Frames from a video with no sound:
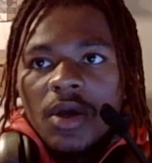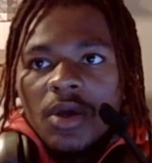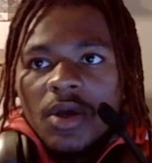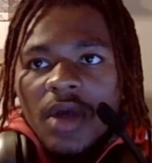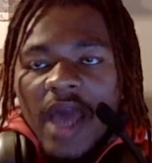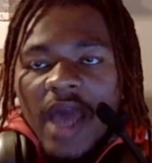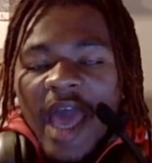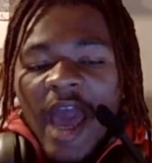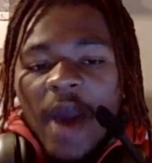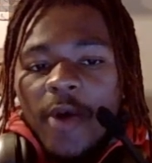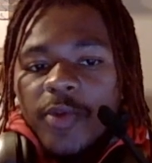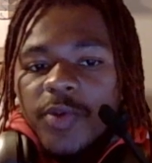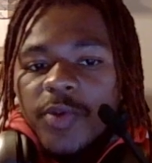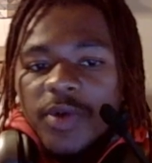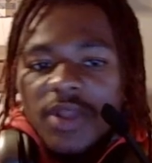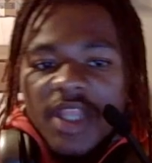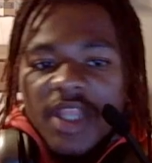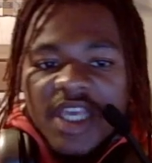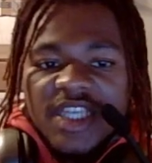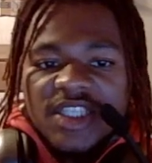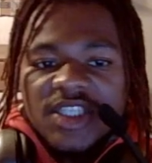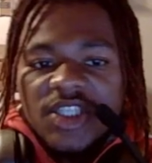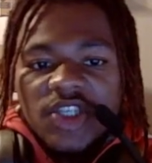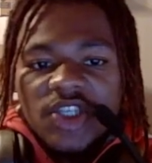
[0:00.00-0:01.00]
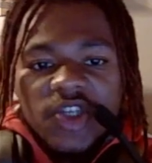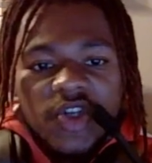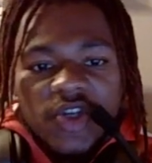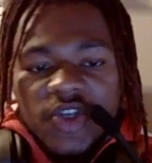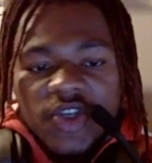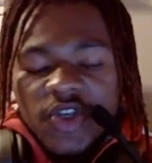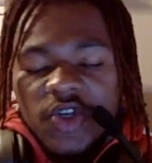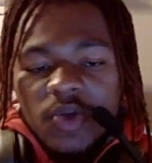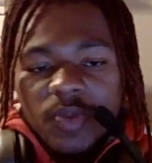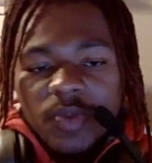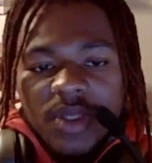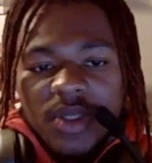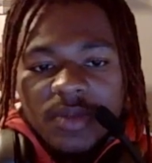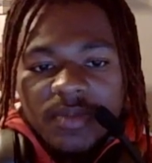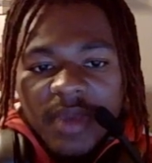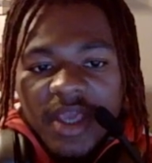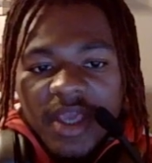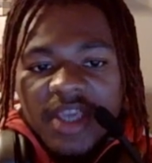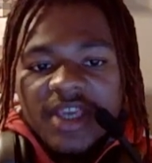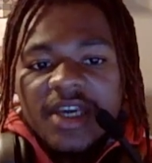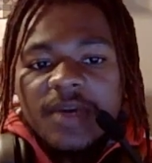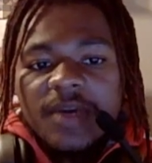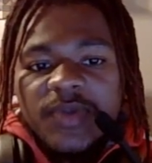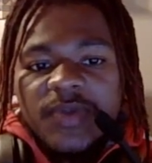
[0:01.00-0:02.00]
how it relates to your human
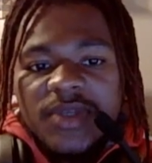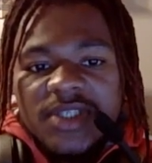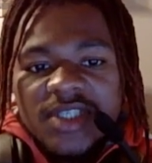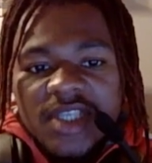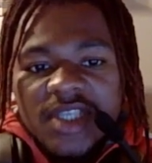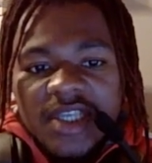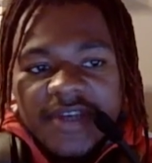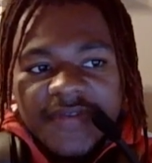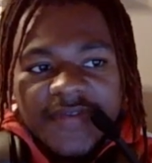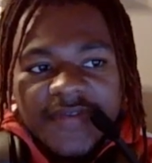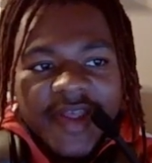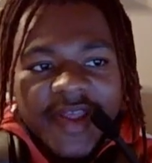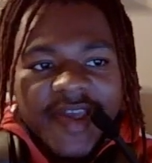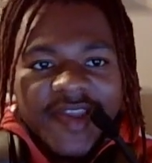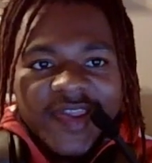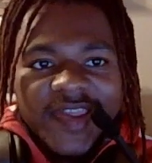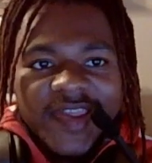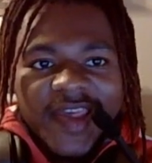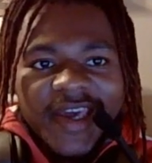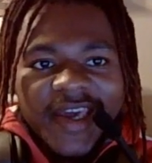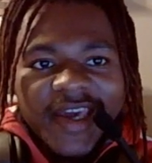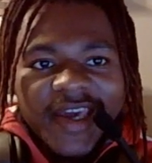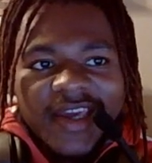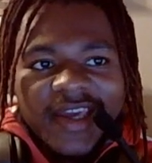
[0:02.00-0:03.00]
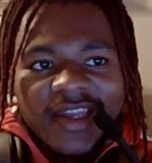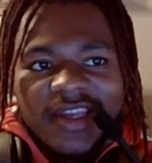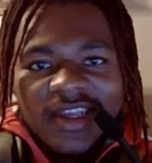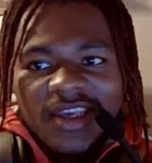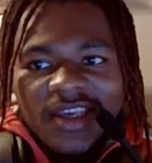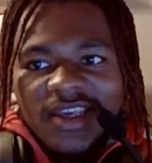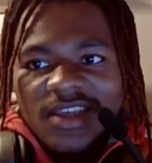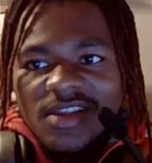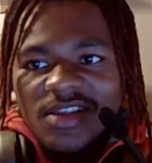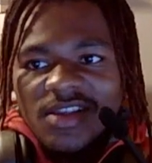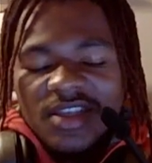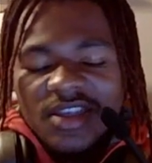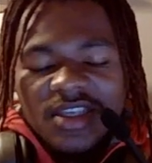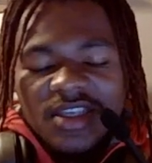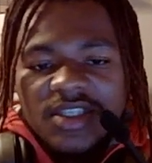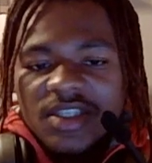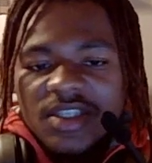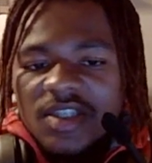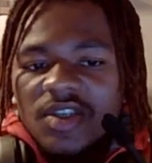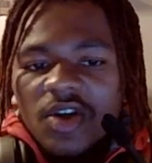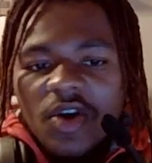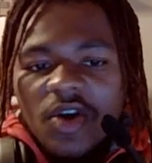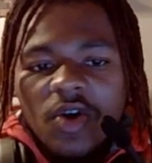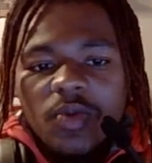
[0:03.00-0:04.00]
makeup and stuff like that. And this is
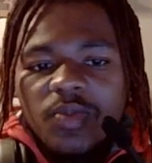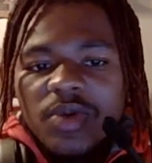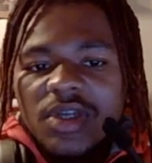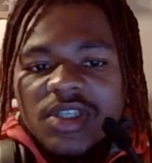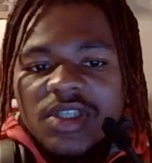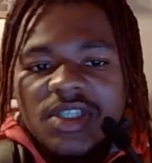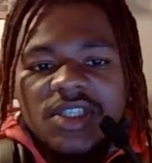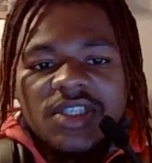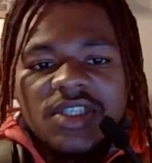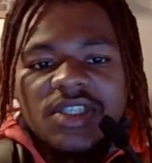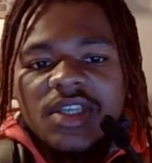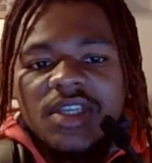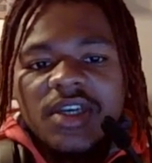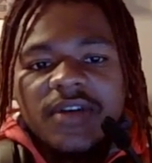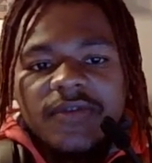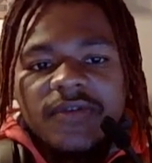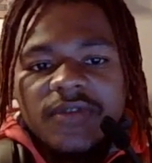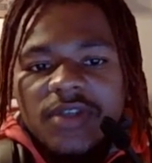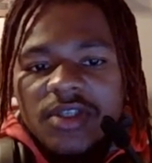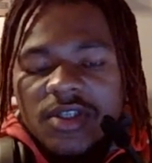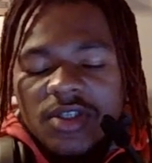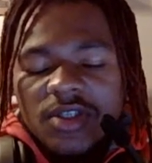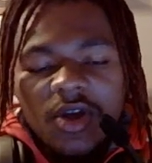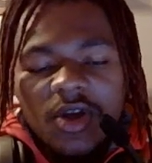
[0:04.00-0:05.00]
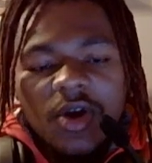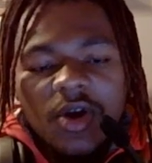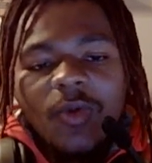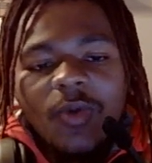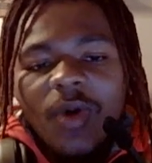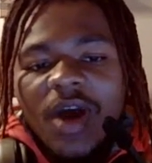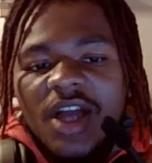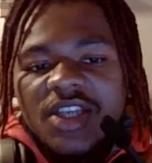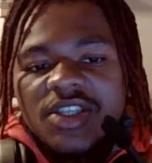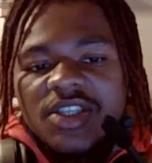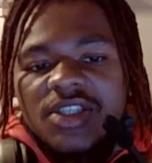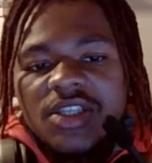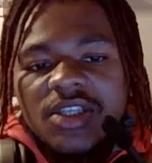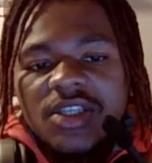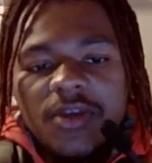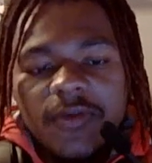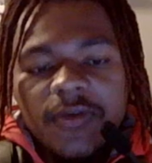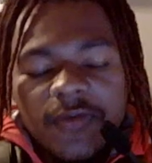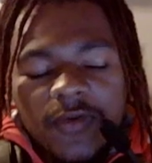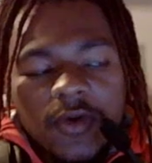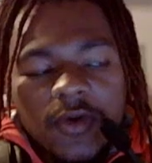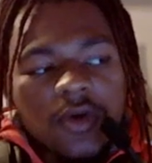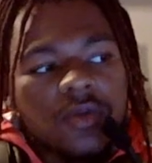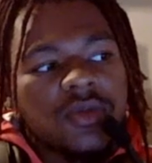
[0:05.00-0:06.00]
a whole bunch of stuff. Just go watch it. You
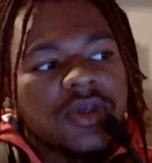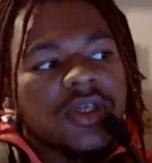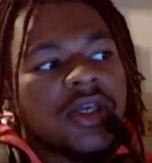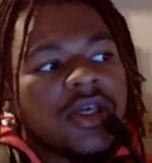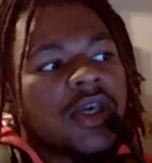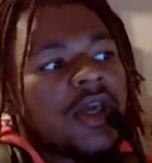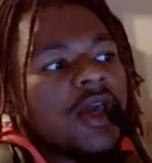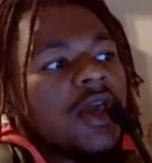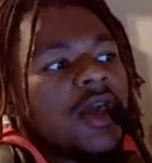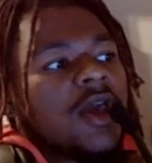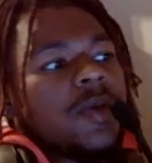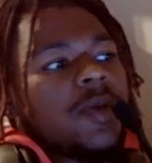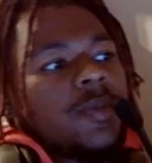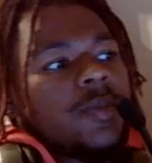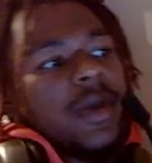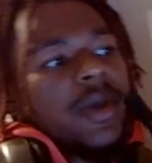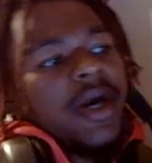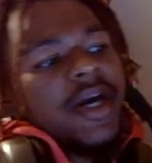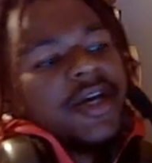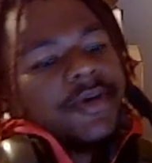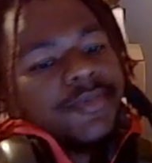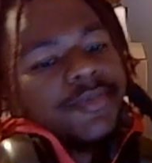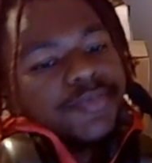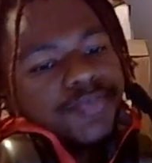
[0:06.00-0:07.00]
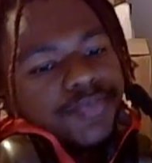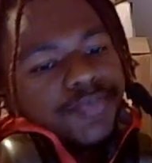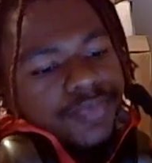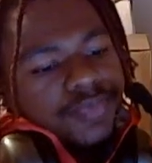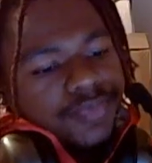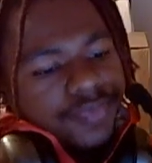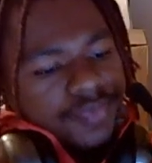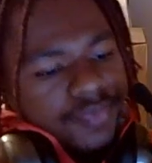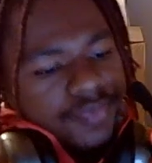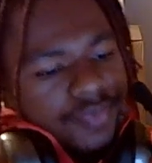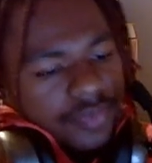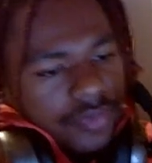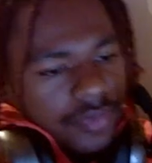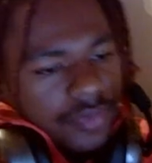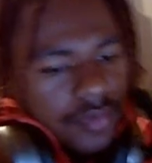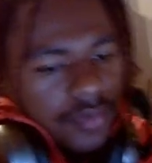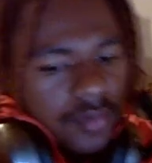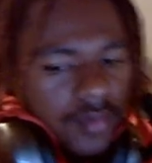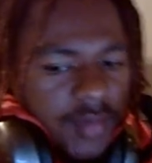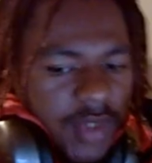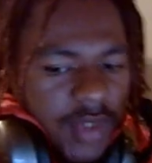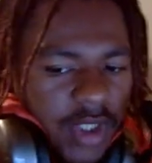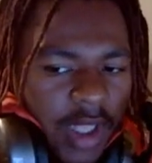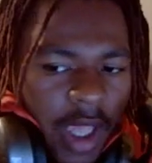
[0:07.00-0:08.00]
feel me? But
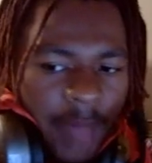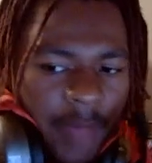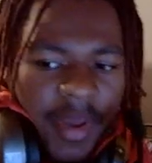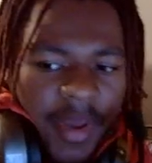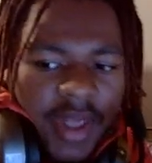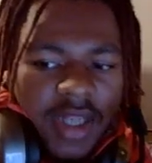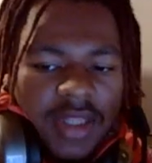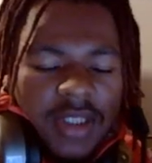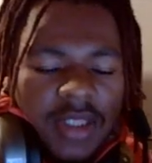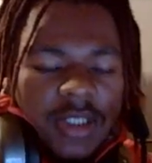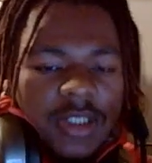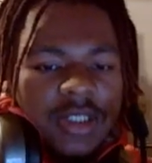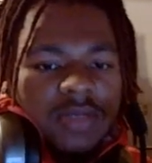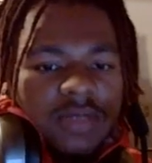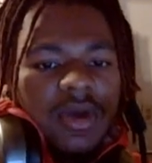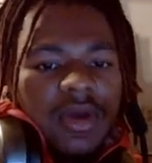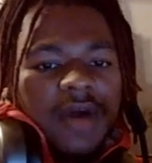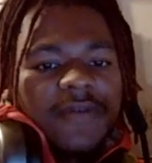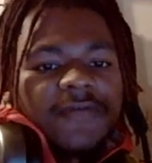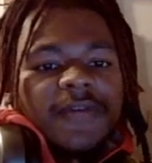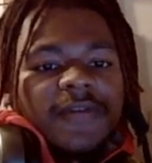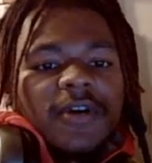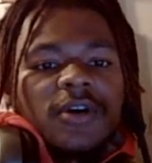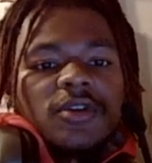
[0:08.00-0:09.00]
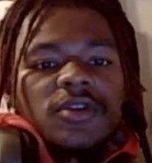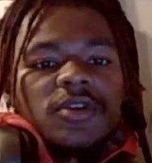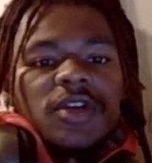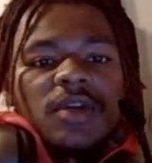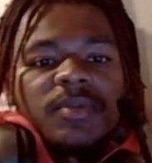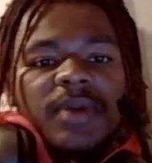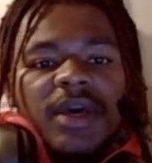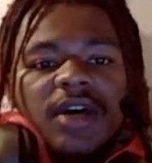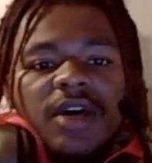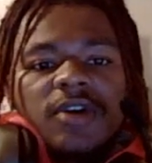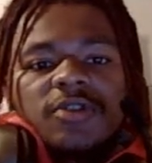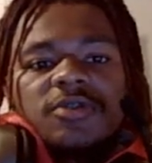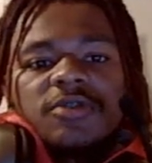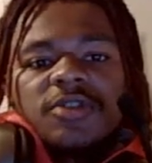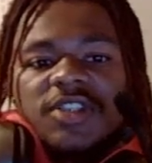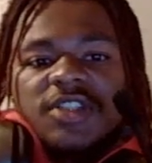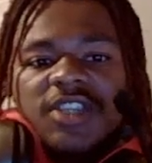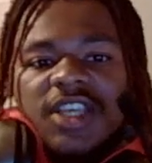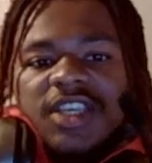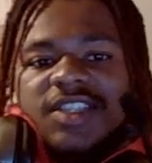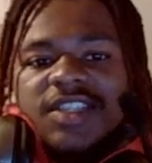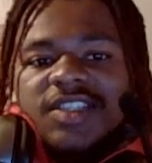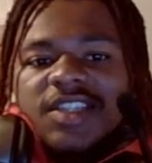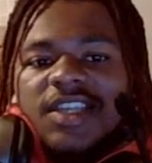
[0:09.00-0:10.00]
I made a list on my phone about
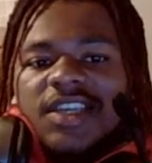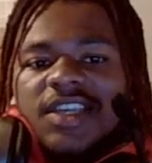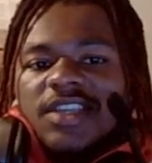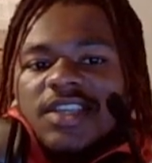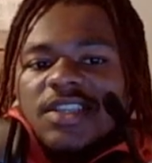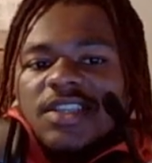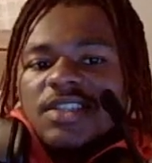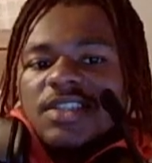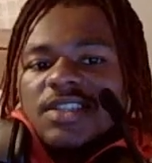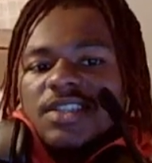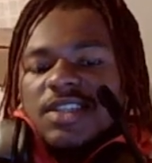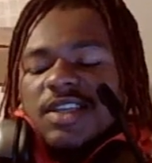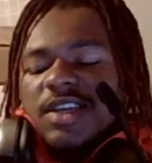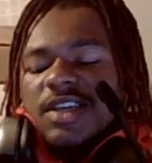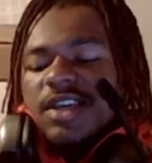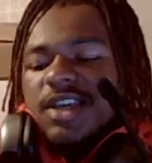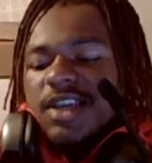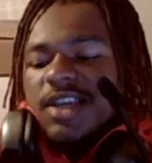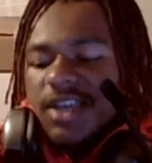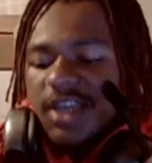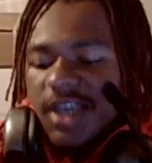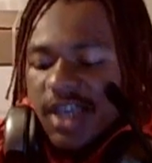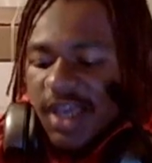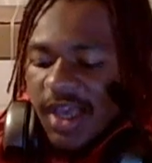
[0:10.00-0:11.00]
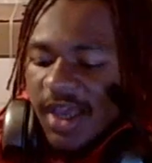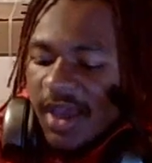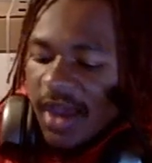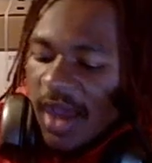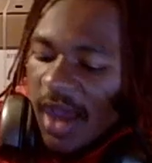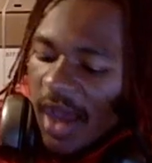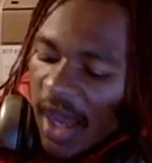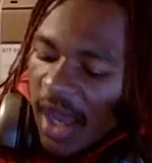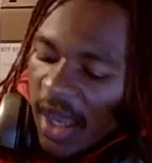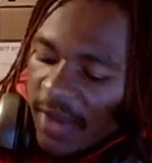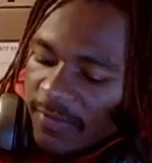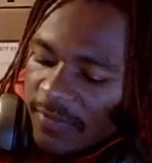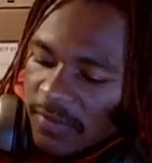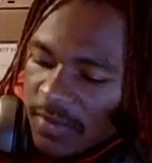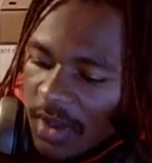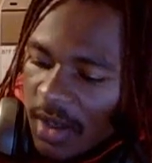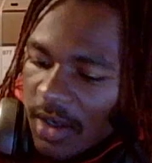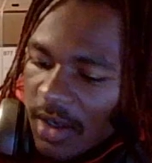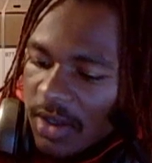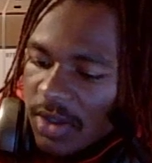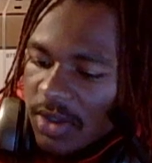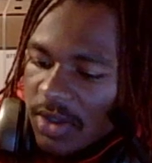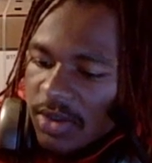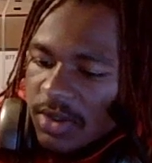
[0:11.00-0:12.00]
six things I've
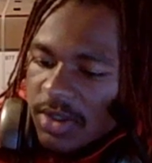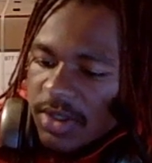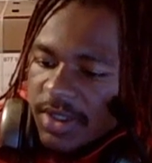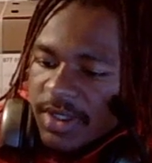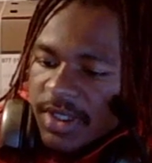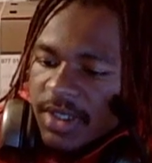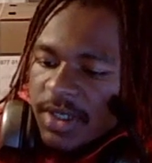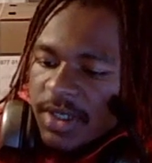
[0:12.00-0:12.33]
learned